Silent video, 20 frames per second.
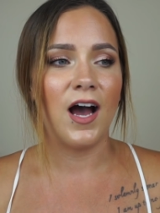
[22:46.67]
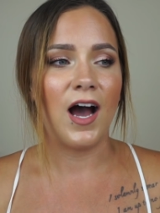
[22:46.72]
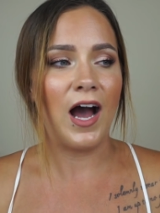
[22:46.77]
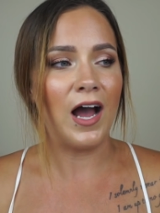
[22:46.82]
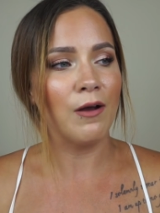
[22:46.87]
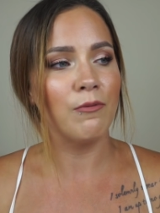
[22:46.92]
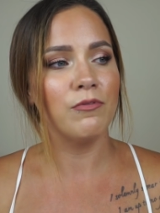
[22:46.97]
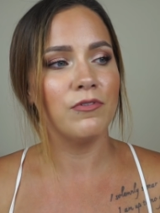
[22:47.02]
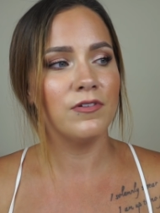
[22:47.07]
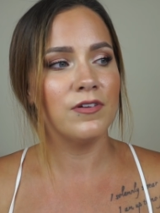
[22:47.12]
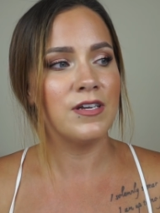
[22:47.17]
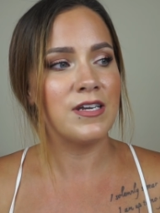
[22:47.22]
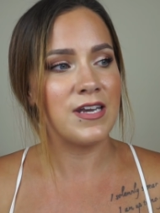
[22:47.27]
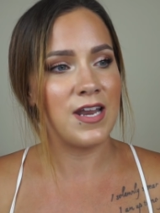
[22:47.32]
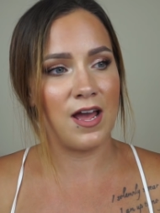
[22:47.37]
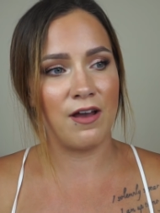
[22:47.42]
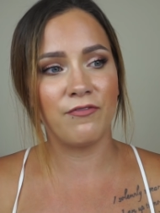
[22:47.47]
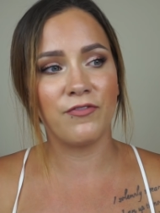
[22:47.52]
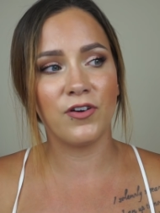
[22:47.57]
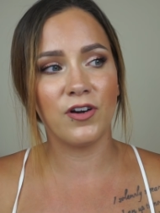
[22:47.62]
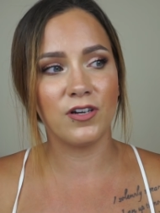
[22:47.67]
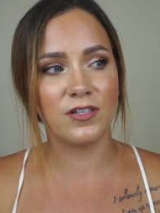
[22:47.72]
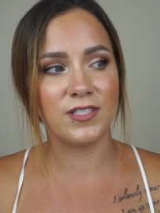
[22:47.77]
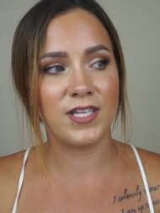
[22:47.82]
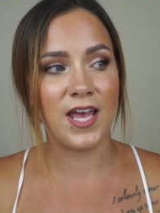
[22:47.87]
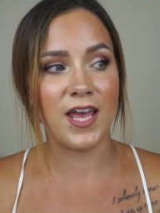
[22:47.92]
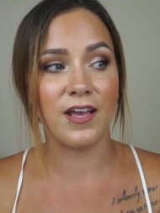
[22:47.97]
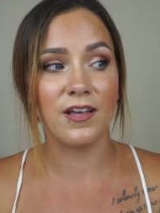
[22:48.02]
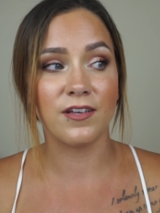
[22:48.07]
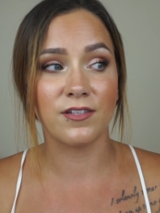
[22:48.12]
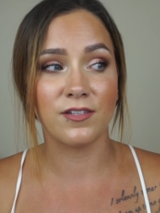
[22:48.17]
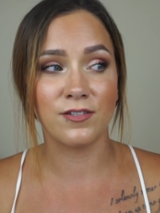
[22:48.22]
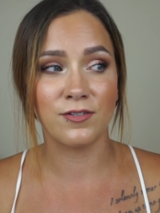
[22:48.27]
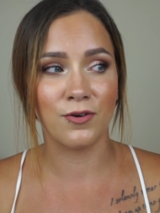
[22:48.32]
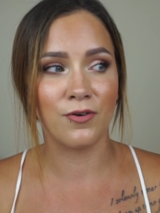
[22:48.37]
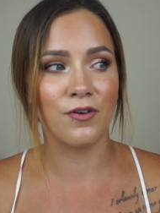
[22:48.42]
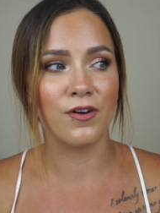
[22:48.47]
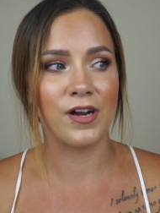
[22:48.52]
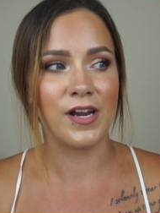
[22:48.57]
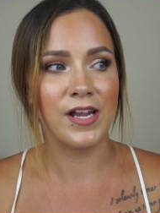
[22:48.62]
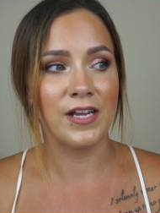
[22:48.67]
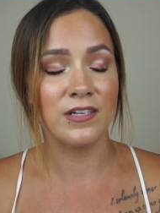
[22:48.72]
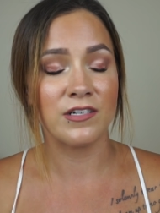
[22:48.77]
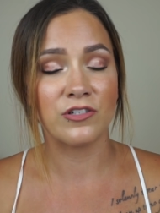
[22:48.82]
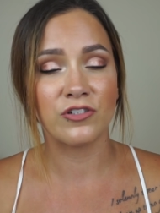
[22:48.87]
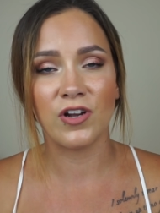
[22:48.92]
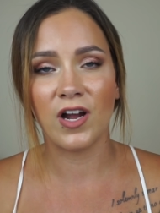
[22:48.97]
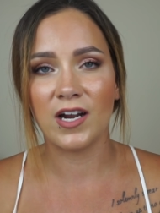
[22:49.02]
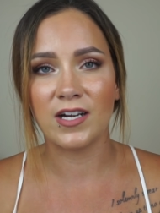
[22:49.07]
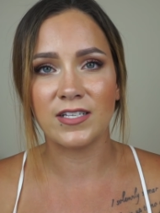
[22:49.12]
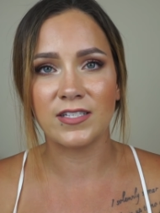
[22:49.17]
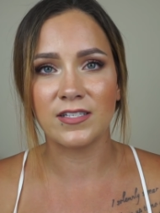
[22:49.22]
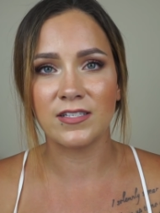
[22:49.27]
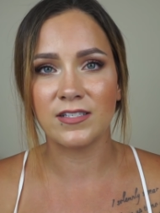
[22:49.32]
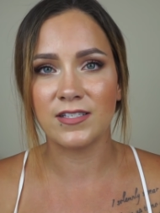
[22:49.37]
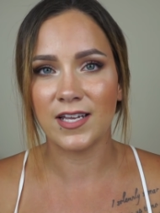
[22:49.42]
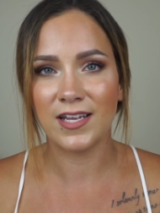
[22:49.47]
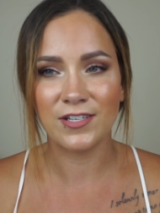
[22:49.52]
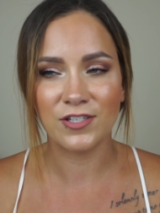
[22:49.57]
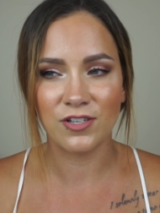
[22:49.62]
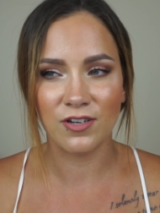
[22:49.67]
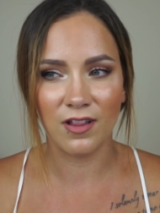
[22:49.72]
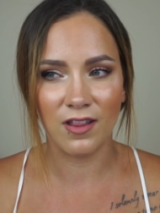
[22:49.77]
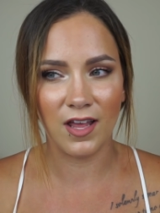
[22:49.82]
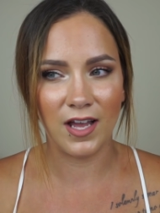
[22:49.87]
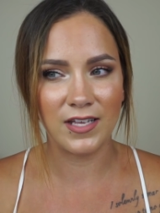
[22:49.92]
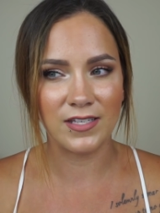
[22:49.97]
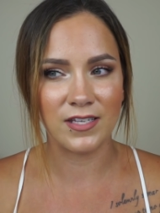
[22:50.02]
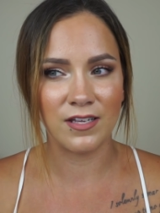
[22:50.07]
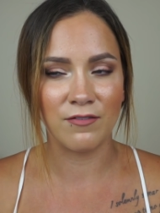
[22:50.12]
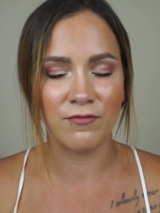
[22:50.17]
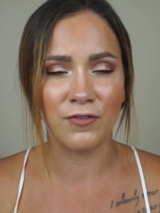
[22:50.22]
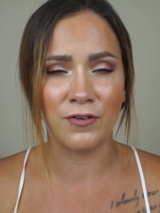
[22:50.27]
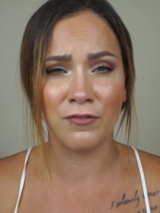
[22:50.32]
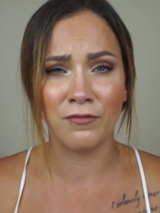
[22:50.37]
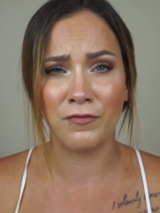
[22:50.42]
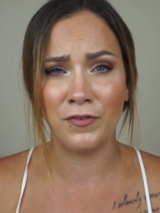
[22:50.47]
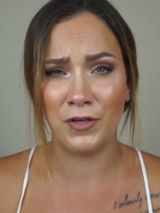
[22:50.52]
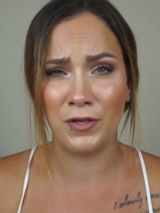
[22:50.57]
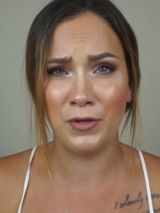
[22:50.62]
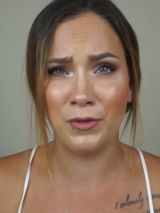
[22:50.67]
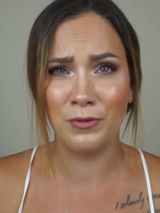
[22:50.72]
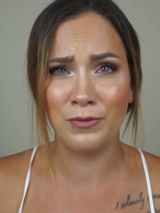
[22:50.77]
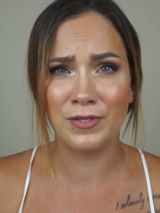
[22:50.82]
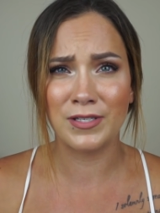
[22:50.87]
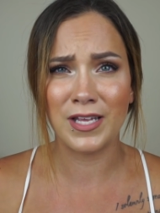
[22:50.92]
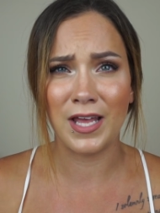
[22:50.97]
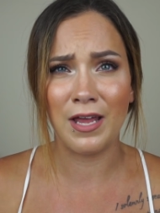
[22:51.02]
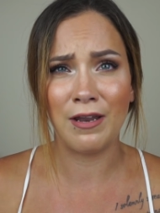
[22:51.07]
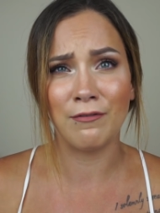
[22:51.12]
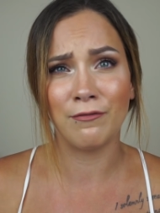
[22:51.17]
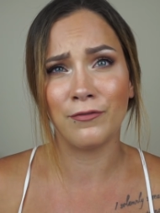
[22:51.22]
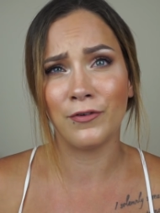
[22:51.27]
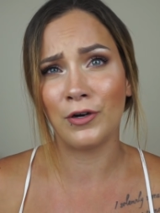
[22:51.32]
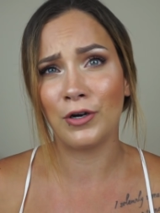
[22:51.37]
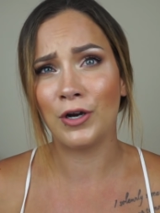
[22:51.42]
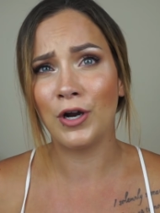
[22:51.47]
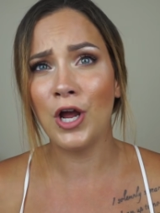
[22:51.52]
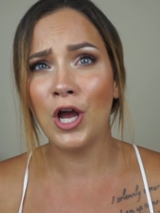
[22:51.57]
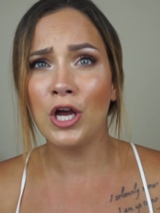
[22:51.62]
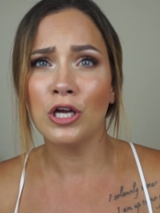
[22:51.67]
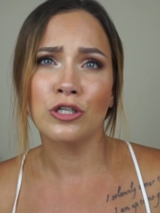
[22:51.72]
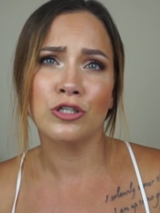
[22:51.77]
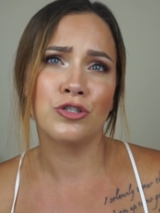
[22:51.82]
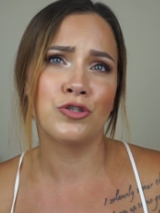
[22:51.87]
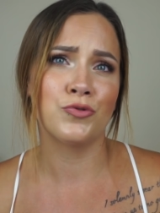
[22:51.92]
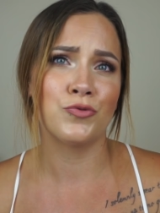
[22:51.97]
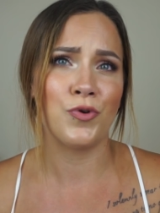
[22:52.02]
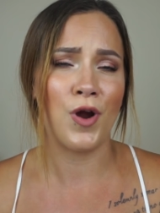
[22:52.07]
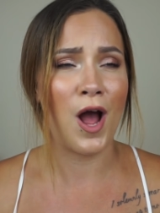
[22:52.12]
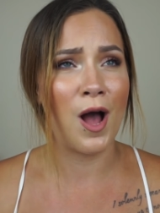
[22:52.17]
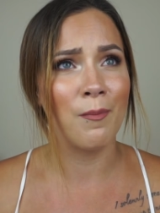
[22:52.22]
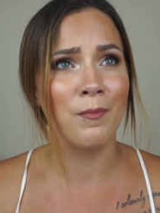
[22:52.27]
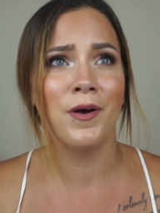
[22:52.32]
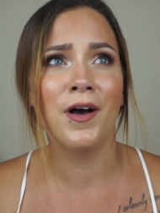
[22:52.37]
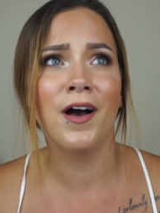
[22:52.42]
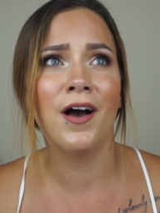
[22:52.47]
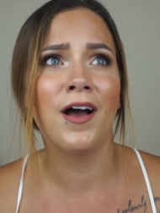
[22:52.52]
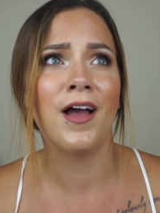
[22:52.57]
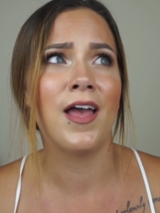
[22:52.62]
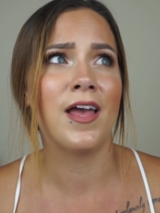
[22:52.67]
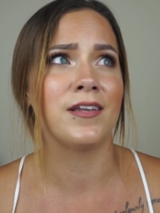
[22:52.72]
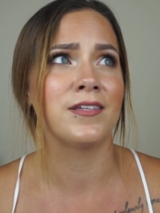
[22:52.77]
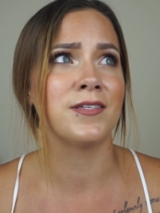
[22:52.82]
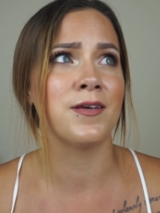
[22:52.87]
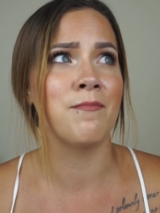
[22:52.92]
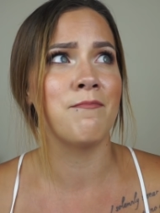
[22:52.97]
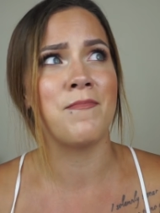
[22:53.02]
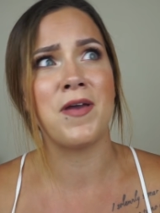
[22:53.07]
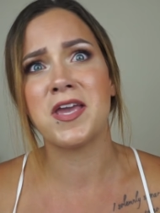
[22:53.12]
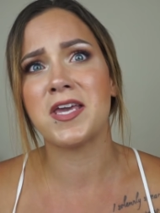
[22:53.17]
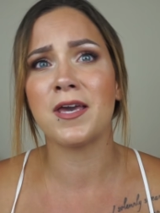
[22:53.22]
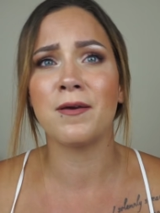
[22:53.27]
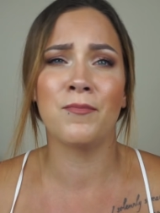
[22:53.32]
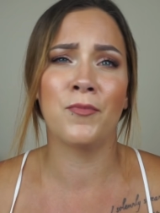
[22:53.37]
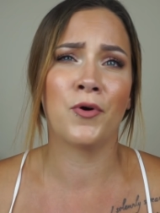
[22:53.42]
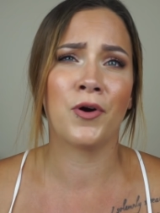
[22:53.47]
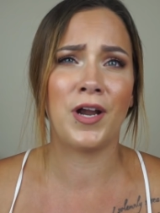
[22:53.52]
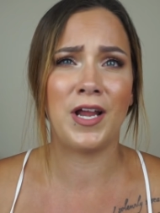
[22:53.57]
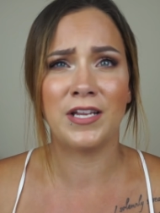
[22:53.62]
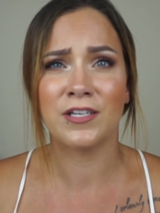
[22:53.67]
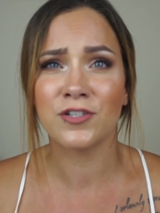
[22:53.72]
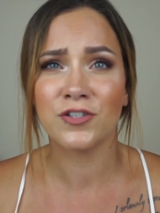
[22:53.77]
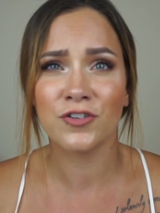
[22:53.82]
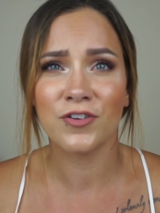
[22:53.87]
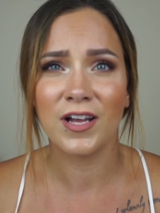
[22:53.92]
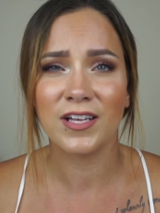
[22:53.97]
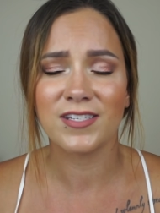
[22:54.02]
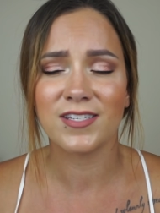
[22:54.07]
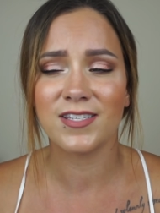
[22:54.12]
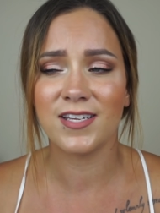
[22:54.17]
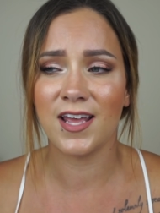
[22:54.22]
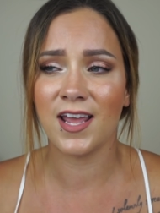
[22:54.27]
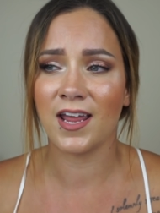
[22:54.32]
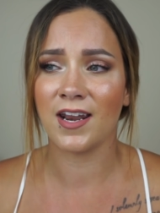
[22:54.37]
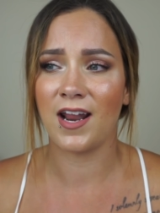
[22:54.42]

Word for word: I will never take a story and try to sensationalize it for views and for drama and to make it more interesting.